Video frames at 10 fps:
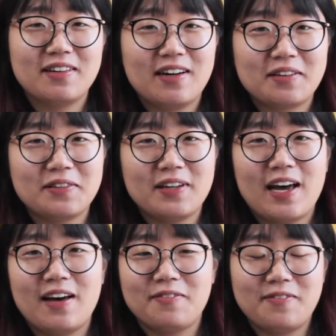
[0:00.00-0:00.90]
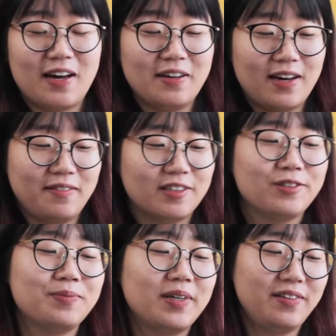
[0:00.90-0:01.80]
I don't have, I've got
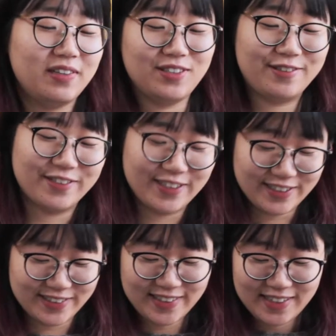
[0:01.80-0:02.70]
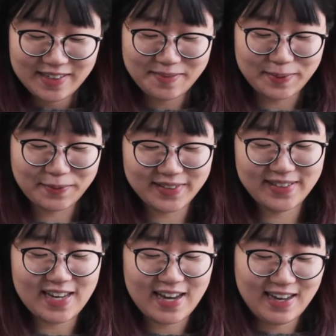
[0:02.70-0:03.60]
too many things going on, but one
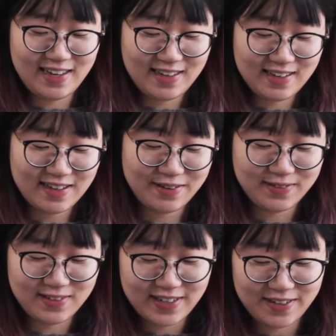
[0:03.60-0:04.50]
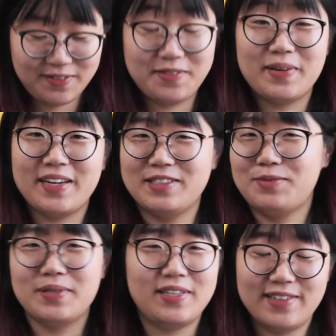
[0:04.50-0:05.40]
day I'll do it with my
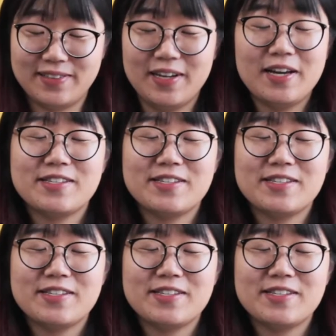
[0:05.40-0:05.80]
handspun yarn.